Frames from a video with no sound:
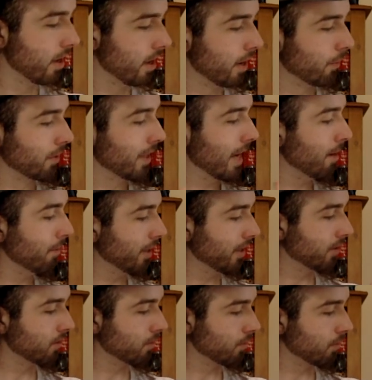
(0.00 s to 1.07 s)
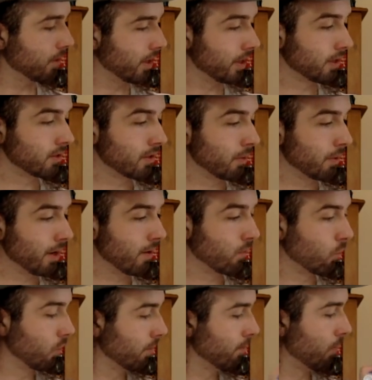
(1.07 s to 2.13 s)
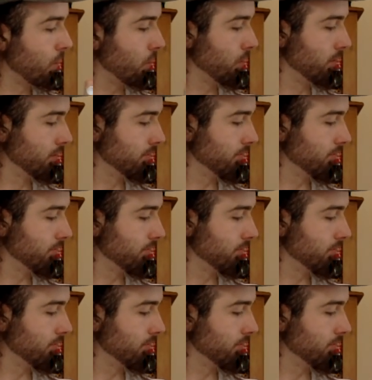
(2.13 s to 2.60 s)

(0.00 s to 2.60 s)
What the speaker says: And what that means is that we have 1 mole